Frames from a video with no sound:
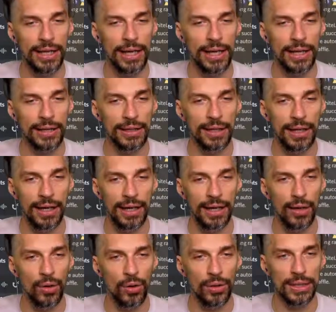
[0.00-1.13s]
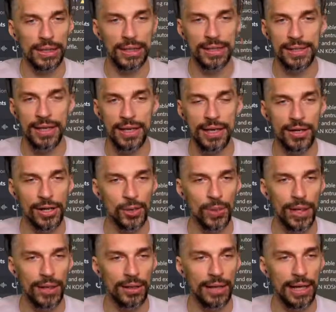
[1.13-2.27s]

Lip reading: And all the links are here as well.